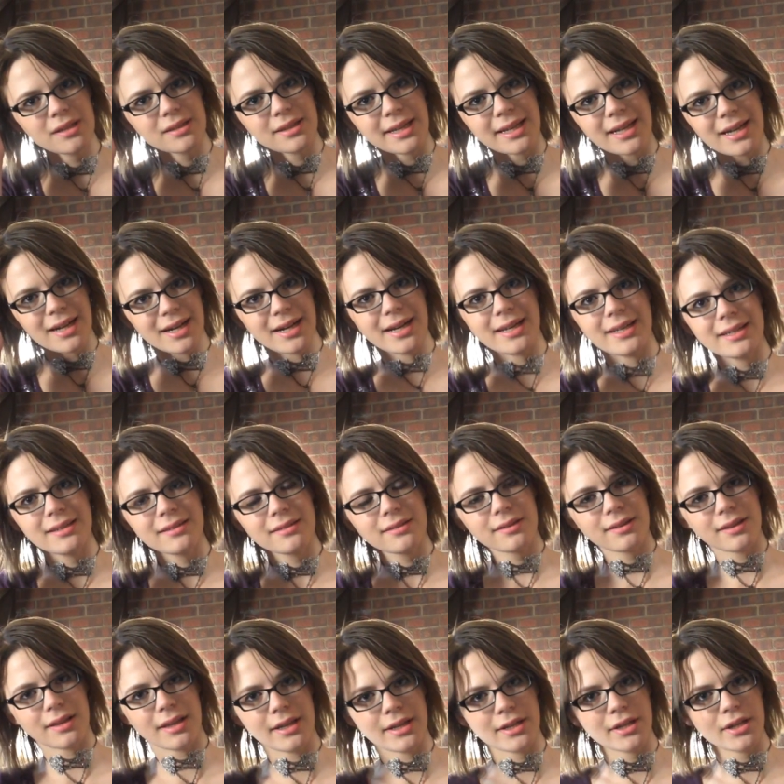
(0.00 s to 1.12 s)
Like, I
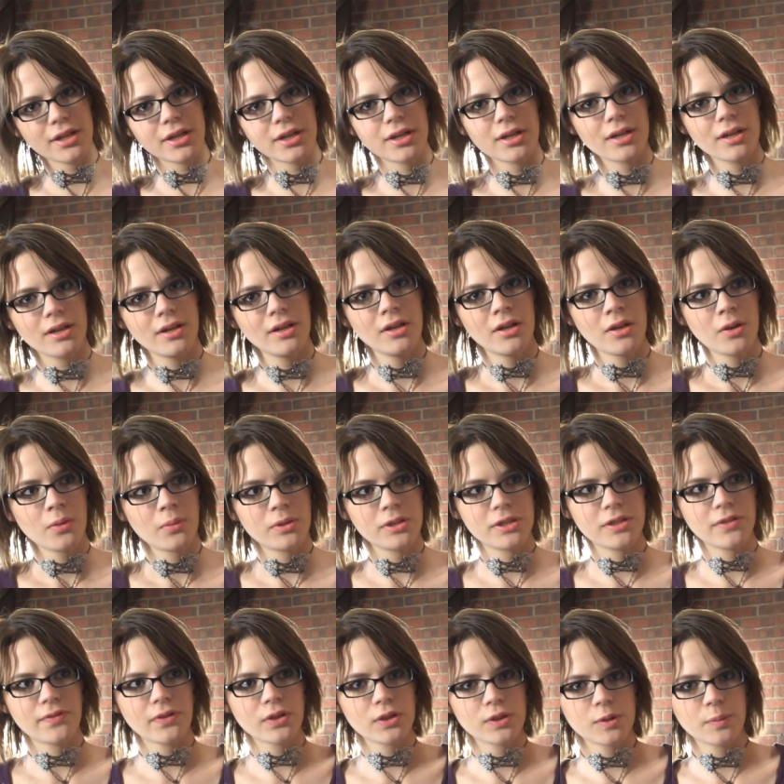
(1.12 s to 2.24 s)
didn't like her when
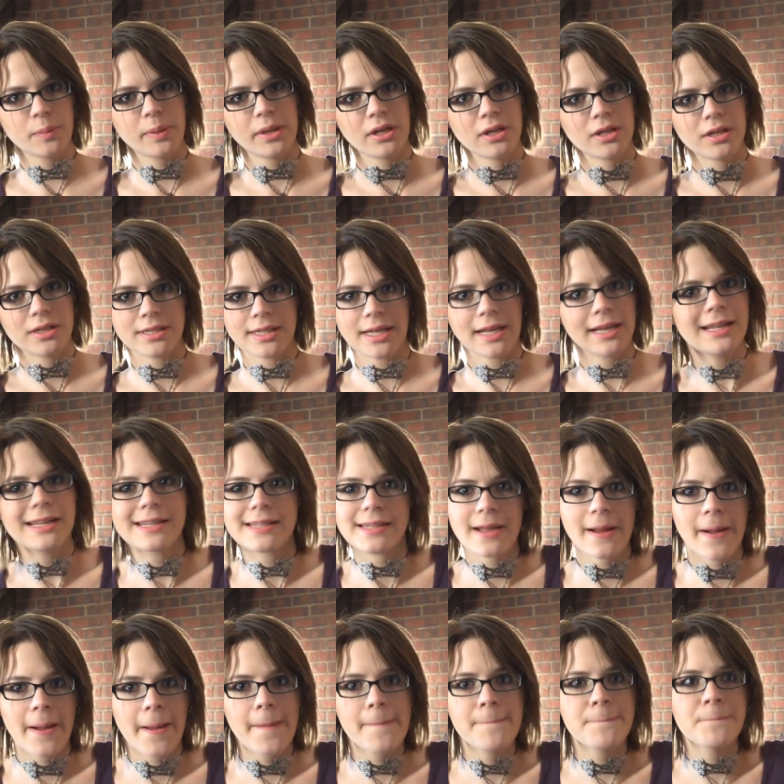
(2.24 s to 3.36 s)
she first appeared in Tenant
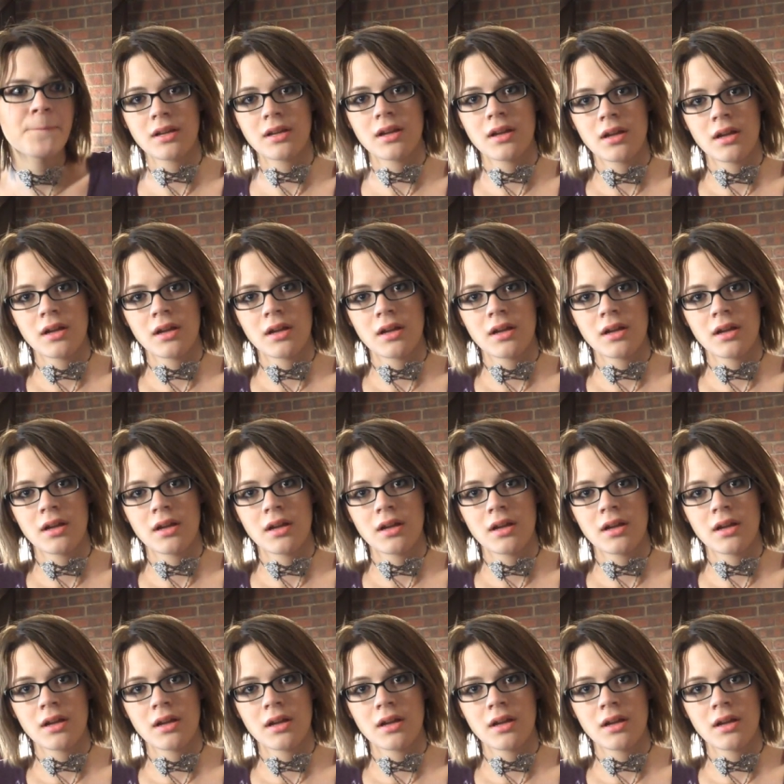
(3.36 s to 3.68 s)
Time.